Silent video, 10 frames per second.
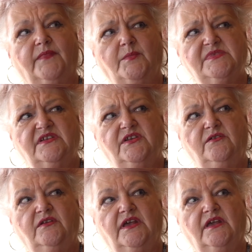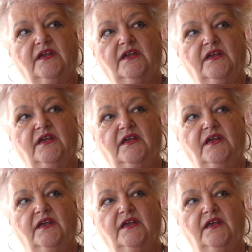Absolutely.
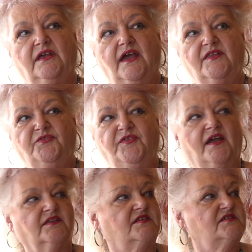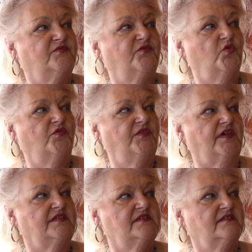And the fact that there's
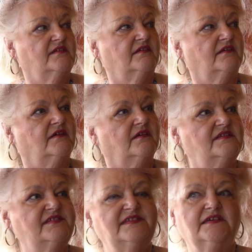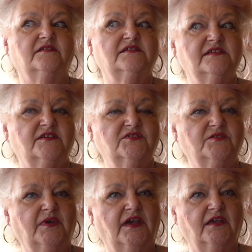4/5 still stashed
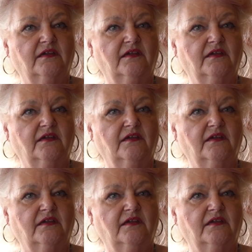away.